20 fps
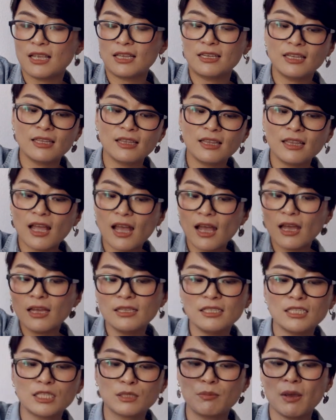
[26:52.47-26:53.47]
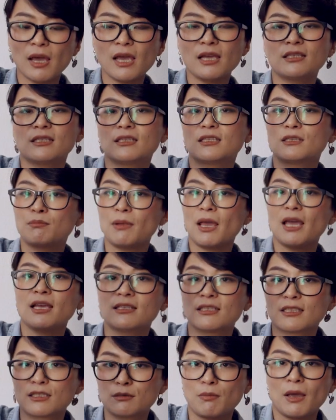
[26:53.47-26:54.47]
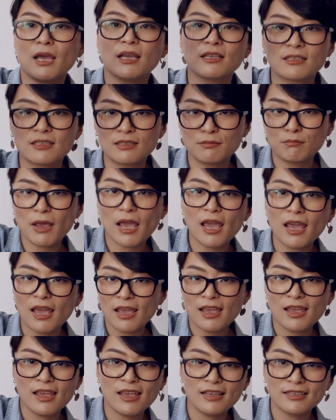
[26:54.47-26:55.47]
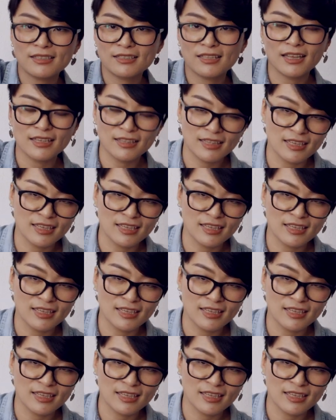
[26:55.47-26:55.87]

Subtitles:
and then line, space, space, space, space, like